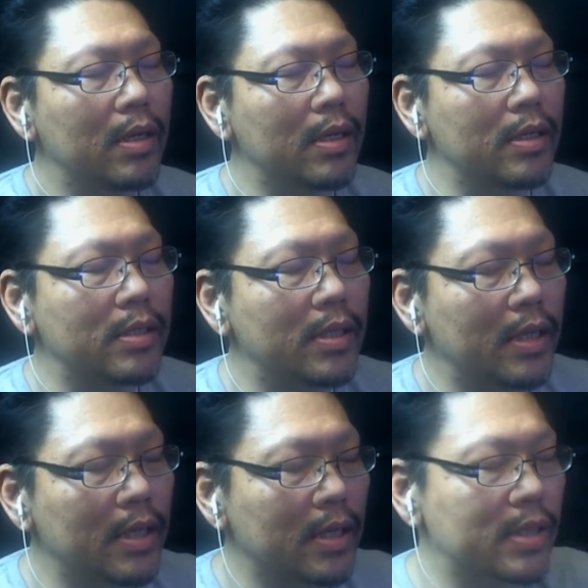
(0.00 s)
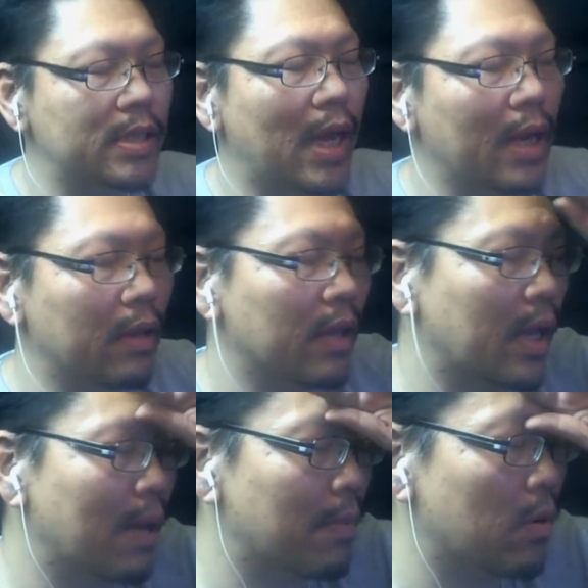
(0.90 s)
the
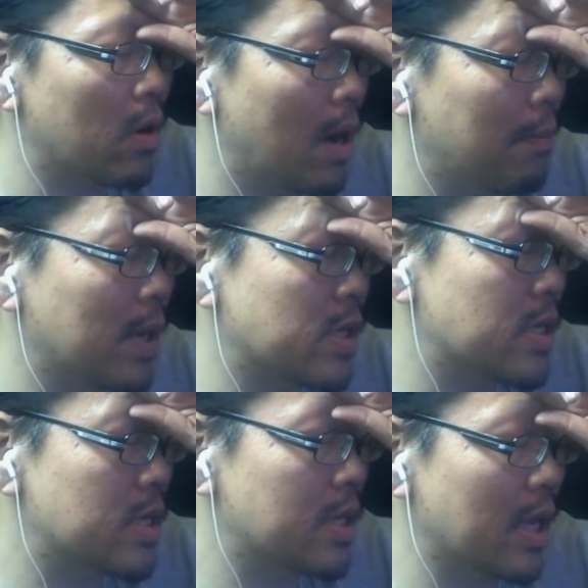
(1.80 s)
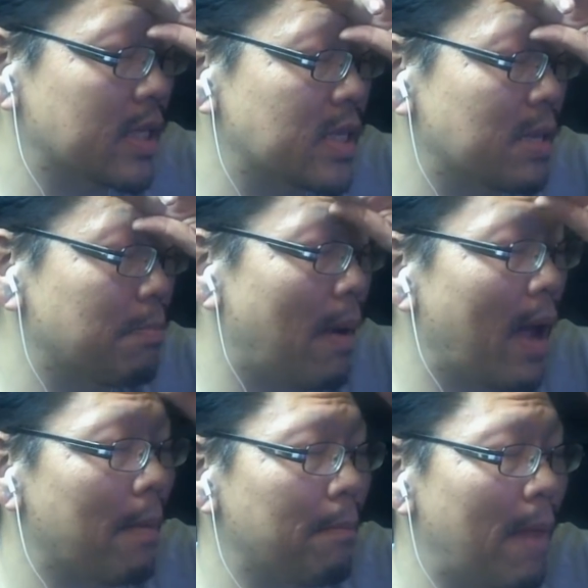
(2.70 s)
chemical compounds that's in
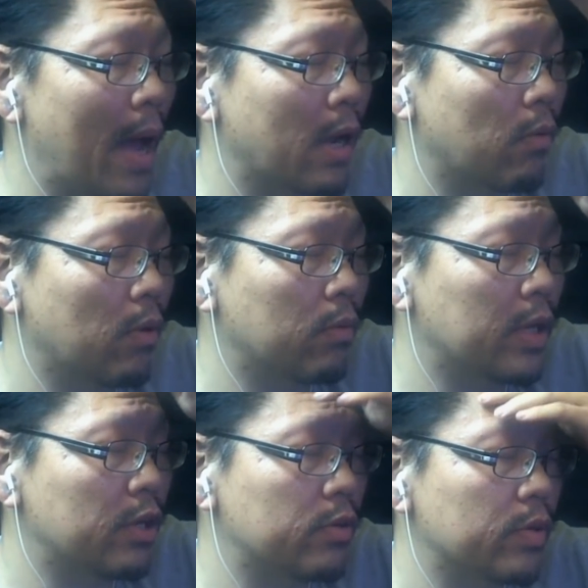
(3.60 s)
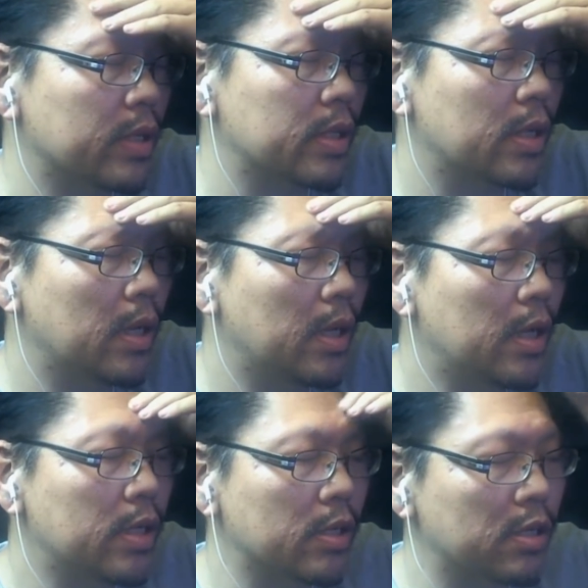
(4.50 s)
macronutrients.
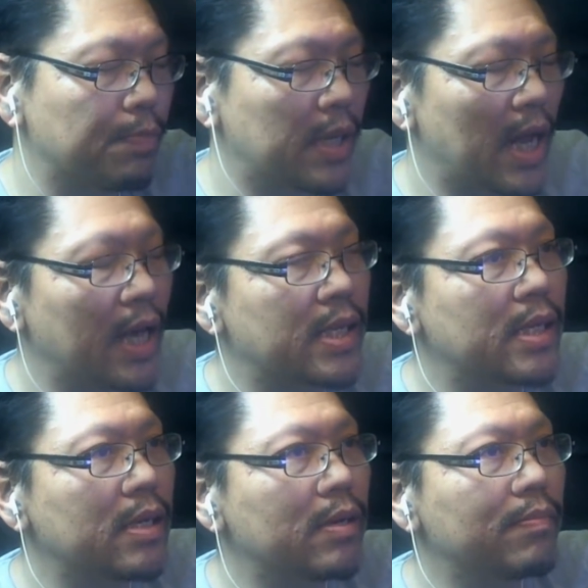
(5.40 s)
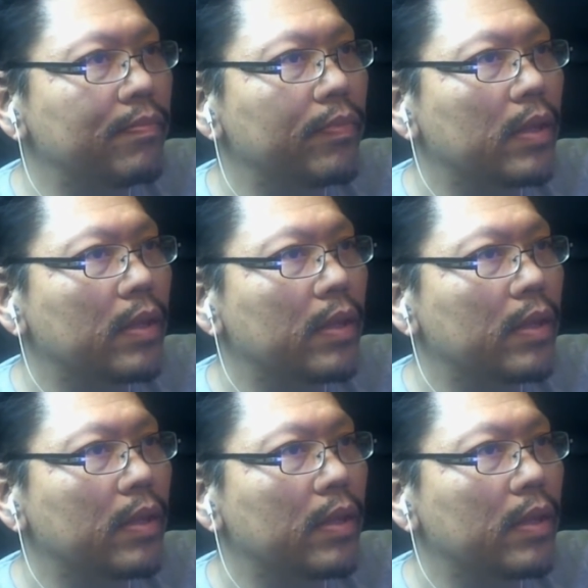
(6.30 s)
So it's potassium,